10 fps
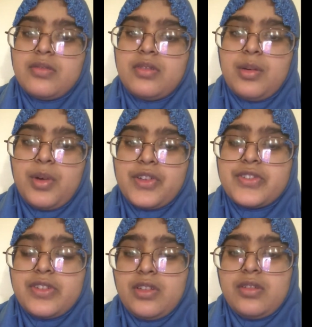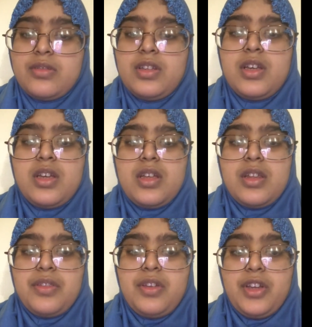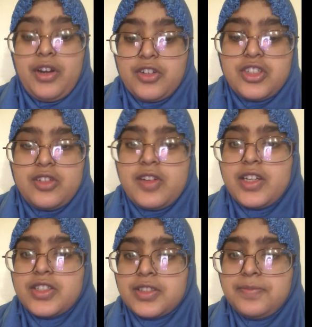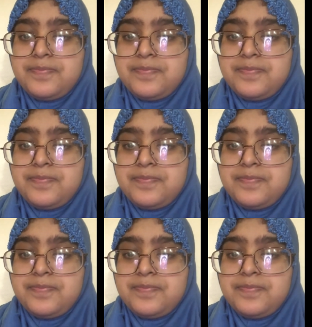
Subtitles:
amongst the younger generation.